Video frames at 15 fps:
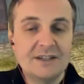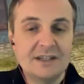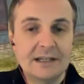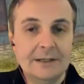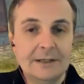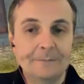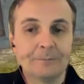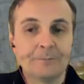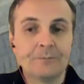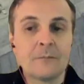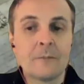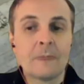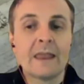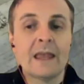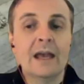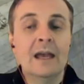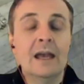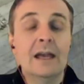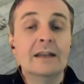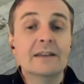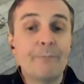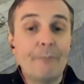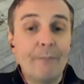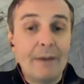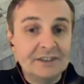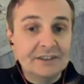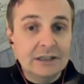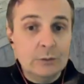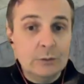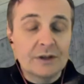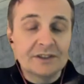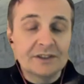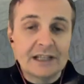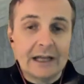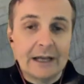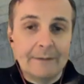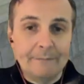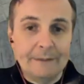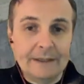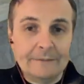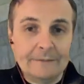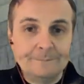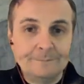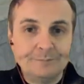team. Basically, what does that mean?